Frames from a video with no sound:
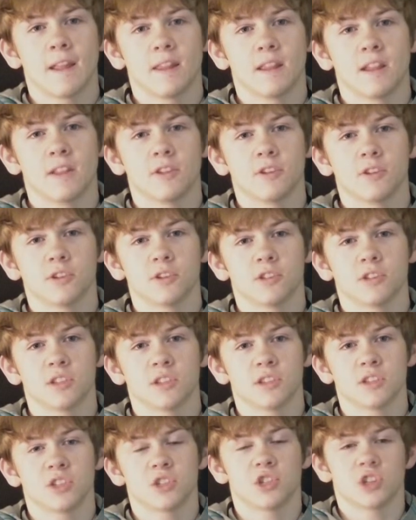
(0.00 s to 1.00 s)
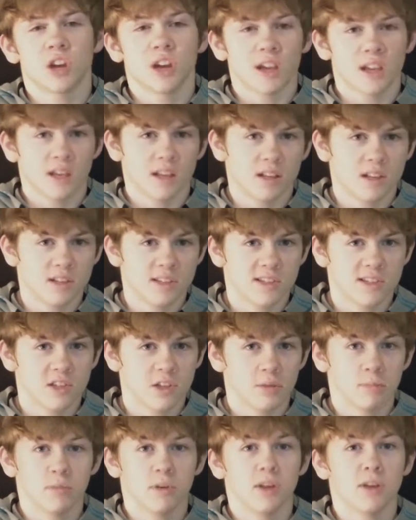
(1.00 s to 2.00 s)
And then there's this giant
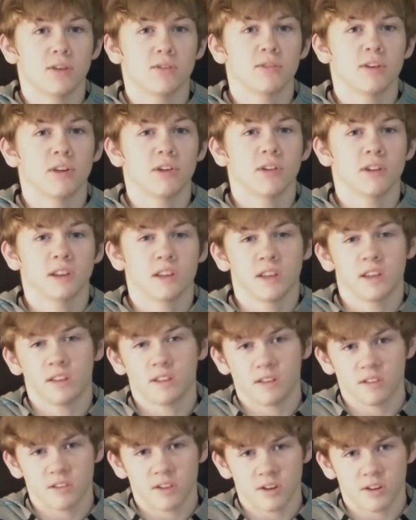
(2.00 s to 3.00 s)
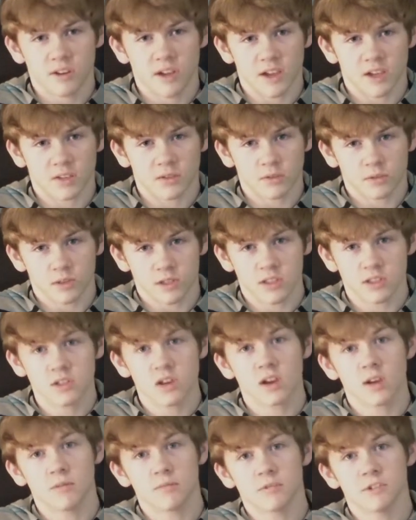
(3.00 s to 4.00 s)
sleeping pterodactyl that's
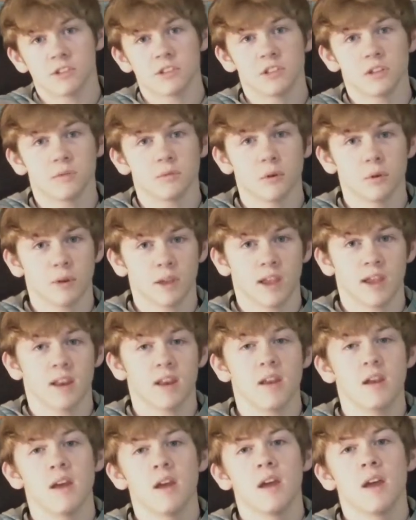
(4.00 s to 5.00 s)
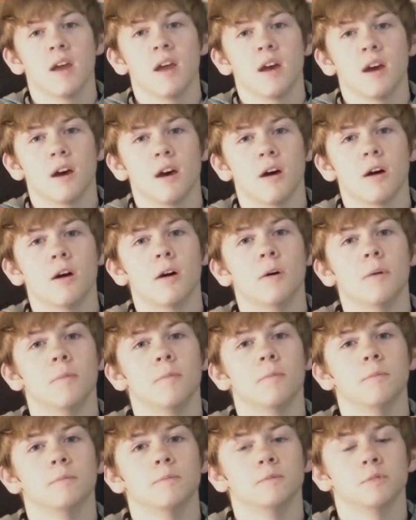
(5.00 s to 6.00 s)
obviously Rodan.
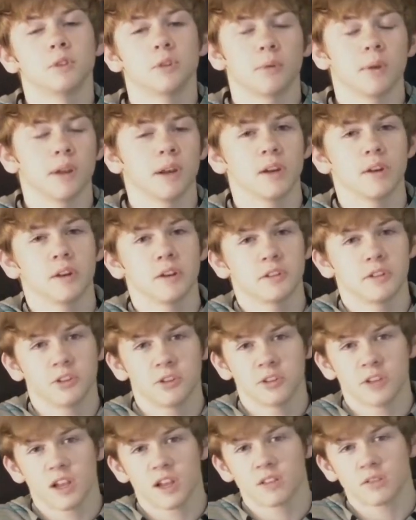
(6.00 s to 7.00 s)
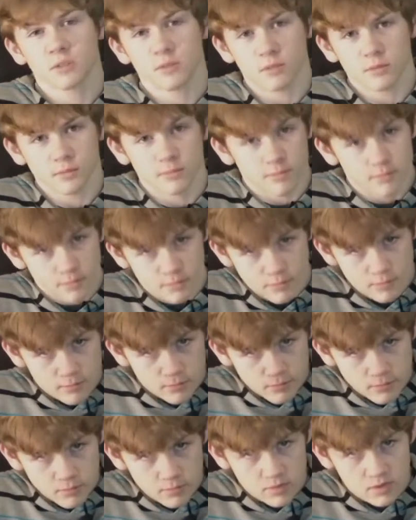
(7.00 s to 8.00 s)
Pteranodon, pterodactyl,
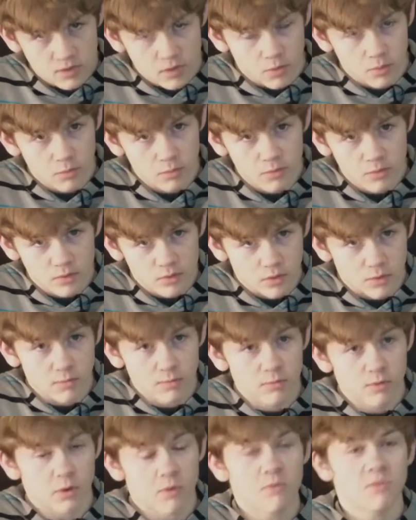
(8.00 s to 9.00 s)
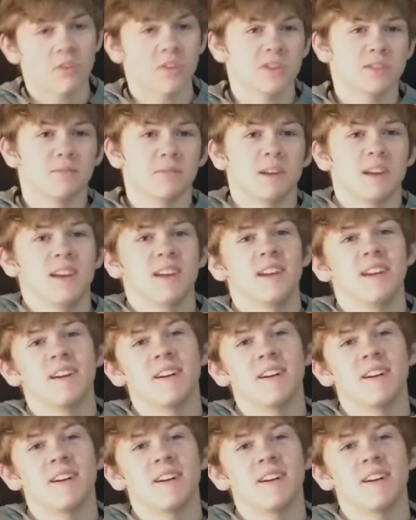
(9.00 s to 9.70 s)
don't fuss me.